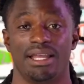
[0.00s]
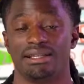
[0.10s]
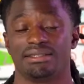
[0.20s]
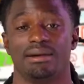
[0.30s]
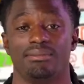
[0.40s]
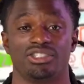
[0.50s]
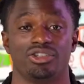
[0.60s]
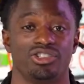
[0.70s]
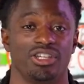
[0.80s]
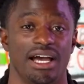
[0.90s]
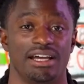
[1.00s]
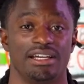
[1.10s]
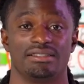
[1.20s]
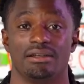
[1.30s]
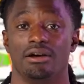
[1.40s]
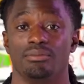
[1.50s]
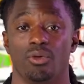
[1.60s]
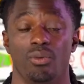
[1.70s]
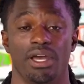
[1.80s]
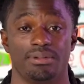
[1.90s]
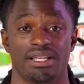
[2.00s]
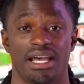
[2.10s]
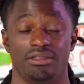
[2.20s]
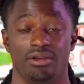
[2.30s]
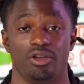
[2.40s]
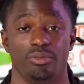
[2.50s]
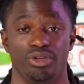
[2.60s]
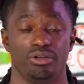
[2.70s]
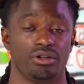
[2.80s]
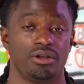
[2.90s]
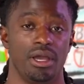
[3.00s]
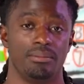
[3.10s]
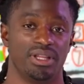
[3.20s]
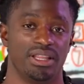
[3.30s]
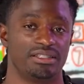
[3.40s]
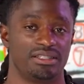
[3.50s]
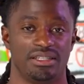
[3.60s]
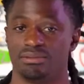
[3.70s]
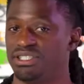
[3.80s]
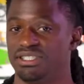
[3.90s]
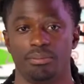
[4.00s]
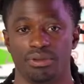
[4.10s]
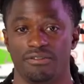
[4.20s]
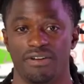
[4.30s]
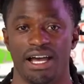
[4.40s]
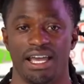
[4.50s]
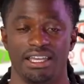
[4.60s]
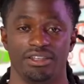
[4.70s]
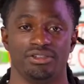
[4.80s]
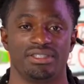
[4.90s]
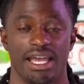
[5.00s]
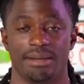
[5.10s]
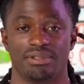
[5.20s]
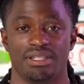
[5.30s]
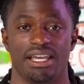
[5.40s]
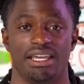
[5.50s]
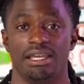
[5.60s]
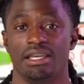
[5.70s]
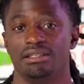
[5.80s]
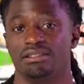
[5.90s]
Last time I showed you guys the website through the computer, but let's just simplify it and use the app today,